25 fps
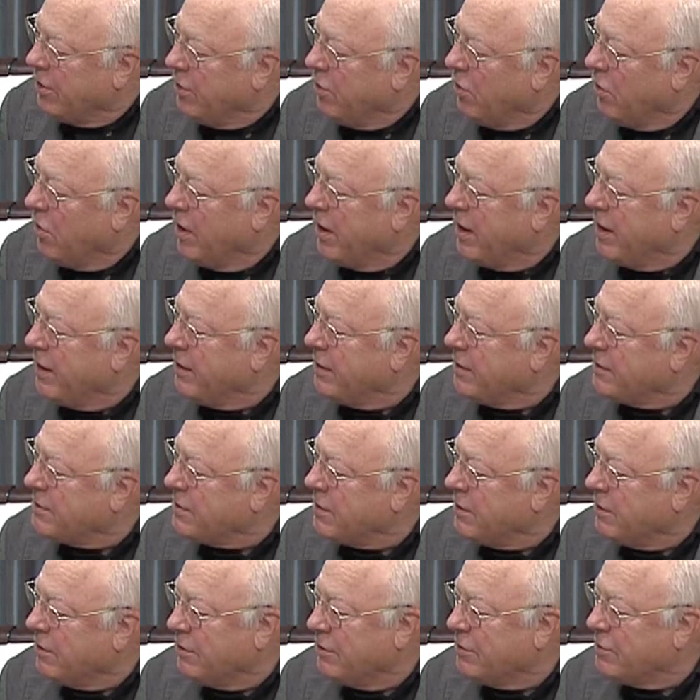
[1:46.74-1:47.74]
annoying, it
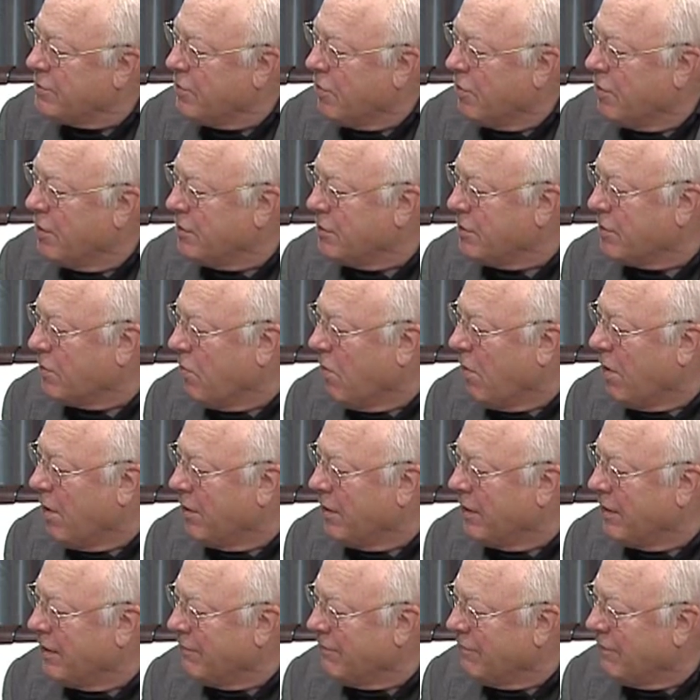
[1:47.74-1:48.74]
still destroys the
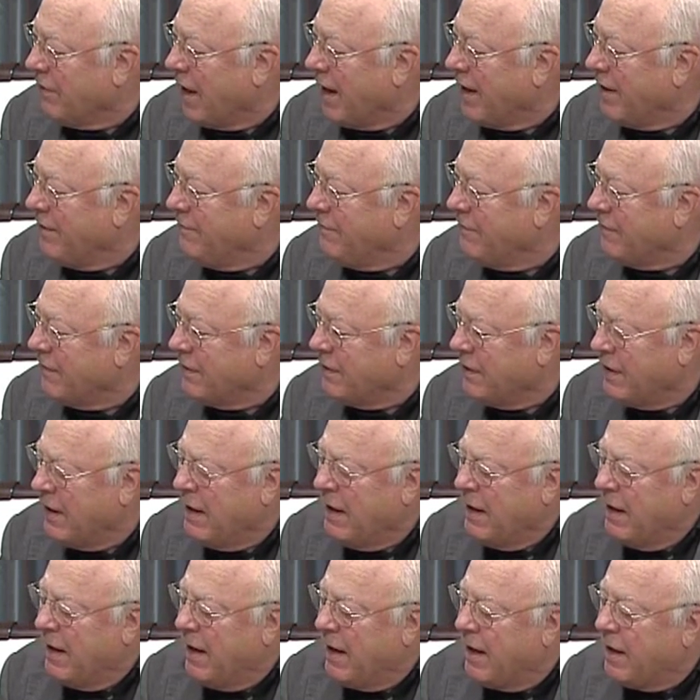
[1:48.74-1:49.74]
quality of life, and
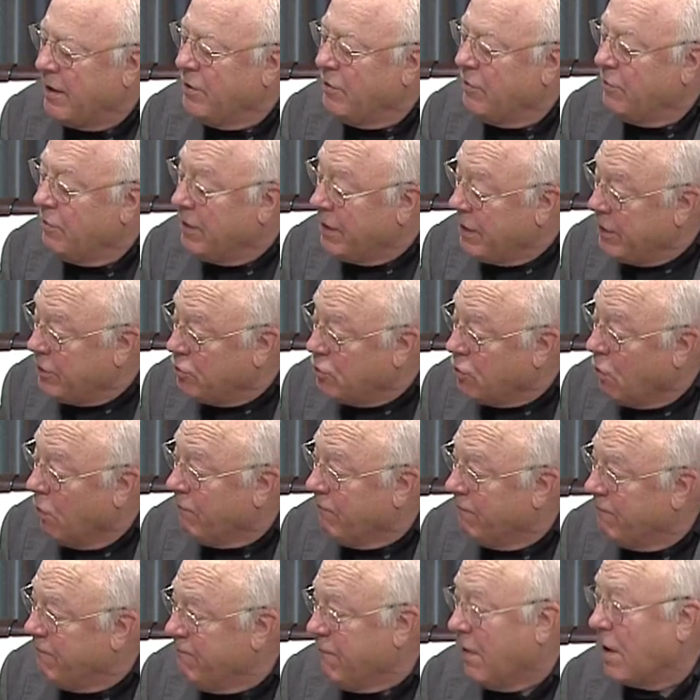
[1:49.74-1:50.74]
you really
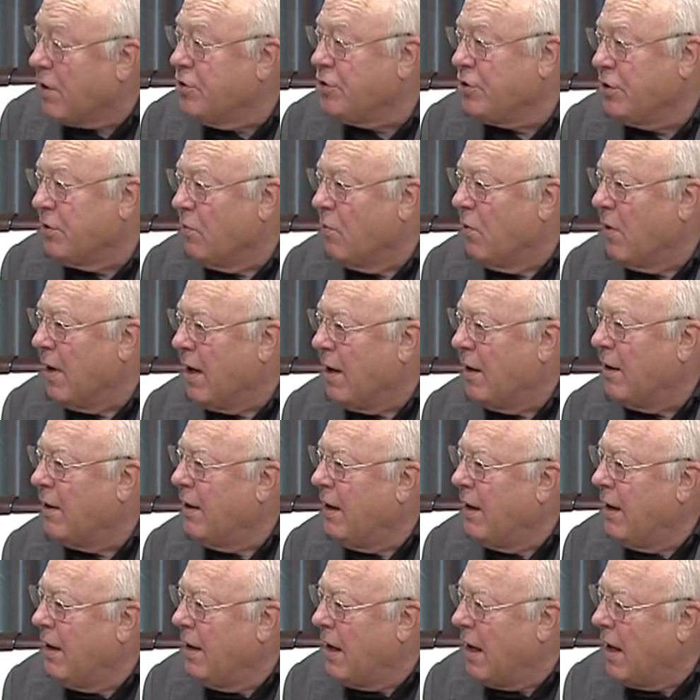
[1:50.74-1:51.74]
don't function well
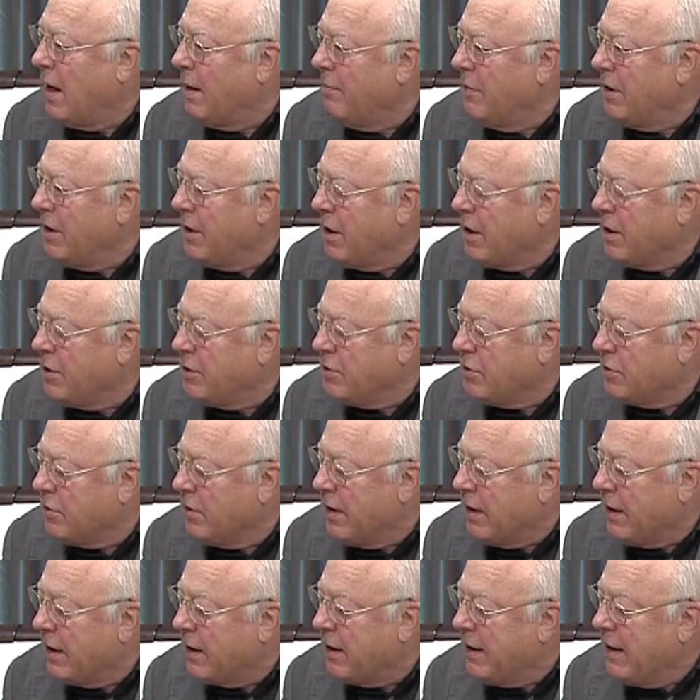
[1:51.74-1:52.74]
because you're
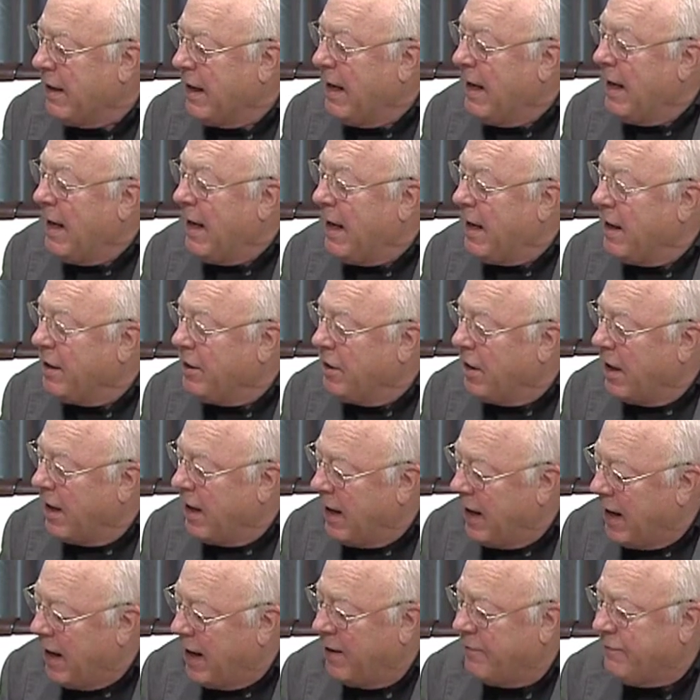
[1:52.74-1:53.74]
in it. And you
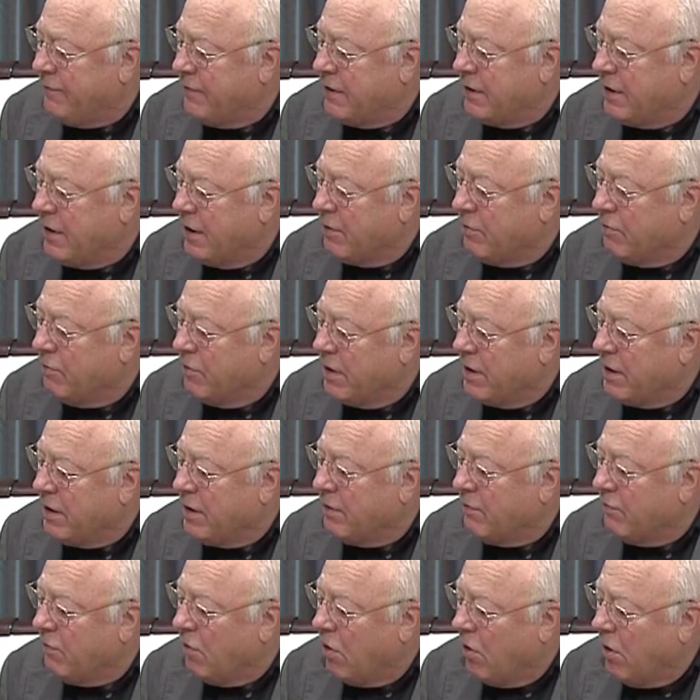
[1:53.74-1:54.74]
have to get rid
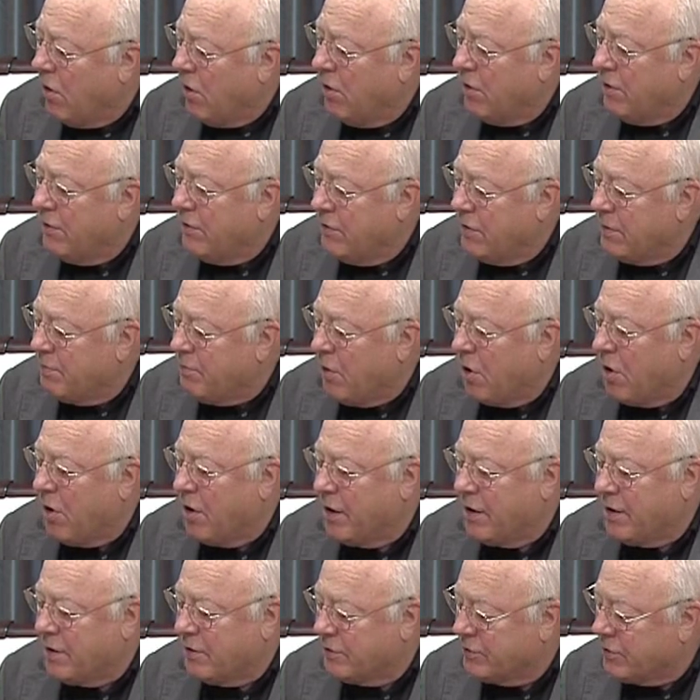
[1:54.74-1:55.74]
of all of the
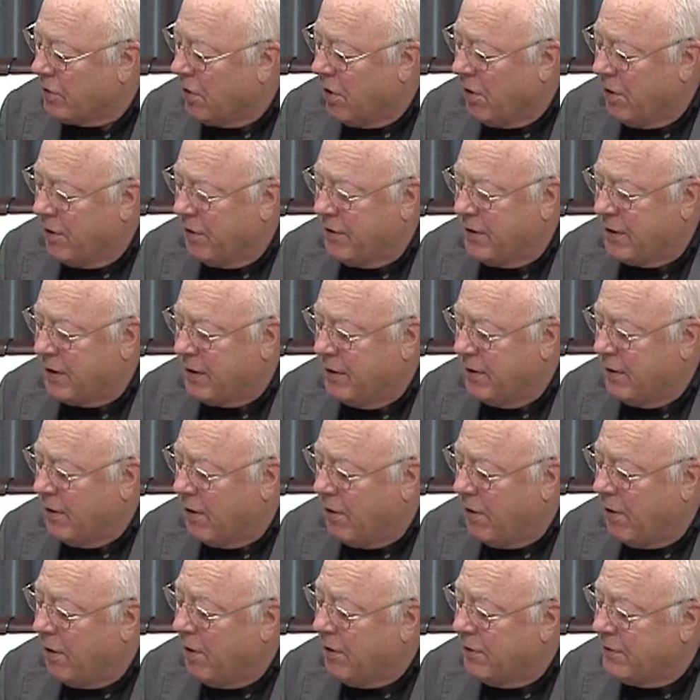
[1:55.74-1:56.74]
particles, all of
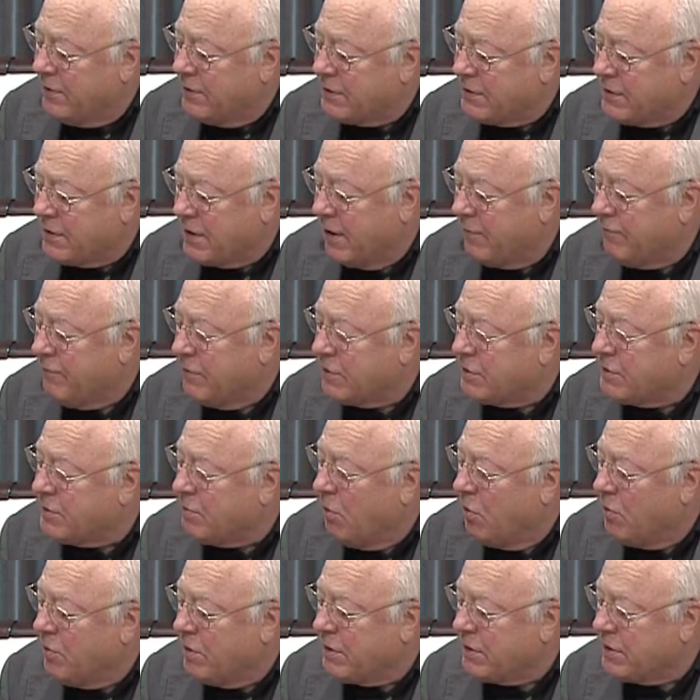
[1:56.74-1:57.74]
the stuff that
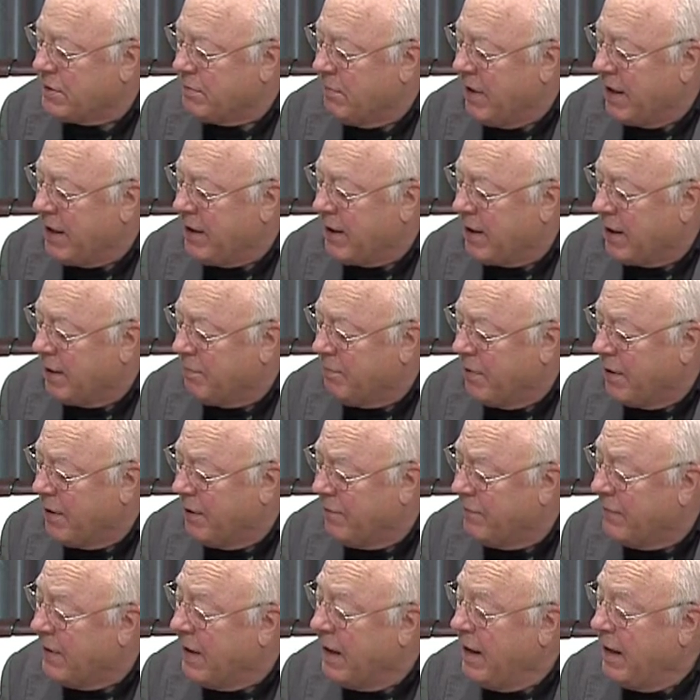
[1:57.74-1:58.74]
smoke is made up
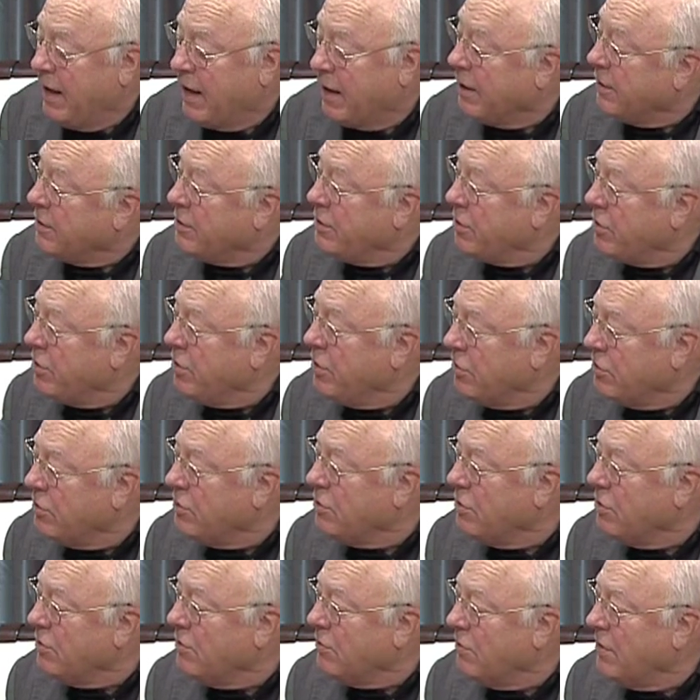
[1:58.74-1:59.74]
of. And until you
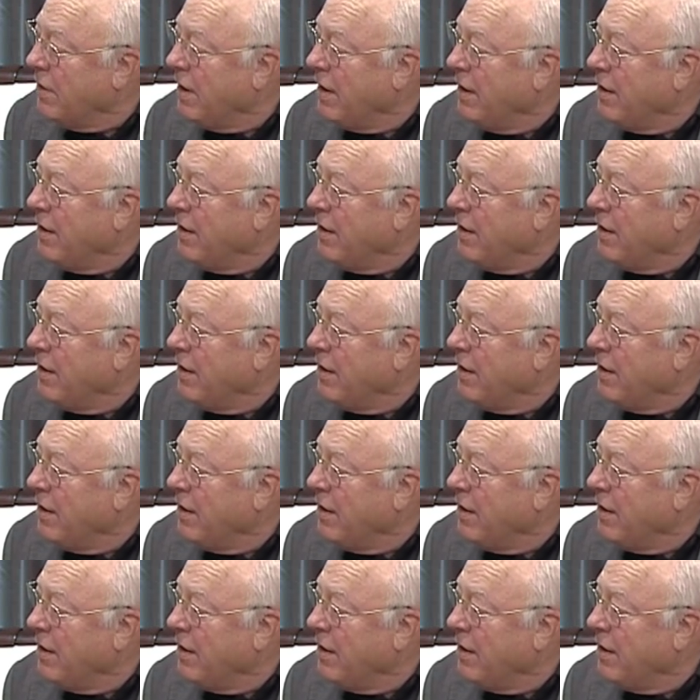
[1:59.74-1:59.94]
do,